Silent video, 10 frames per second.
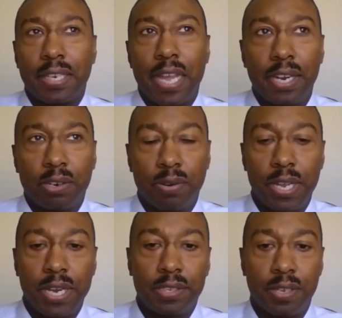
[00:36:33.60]
of credit.
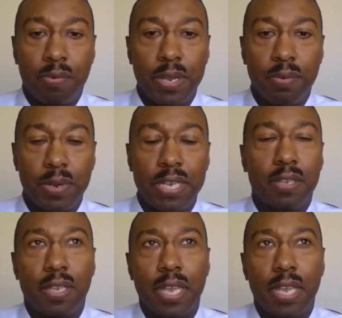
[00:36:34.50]
So we
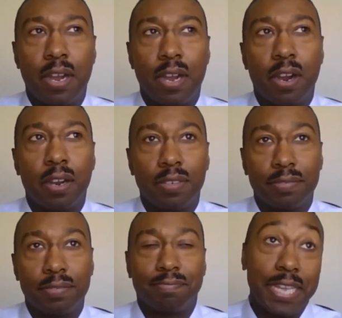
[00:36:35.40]

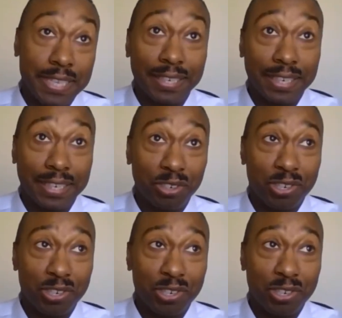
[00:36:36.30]
in the lender terms,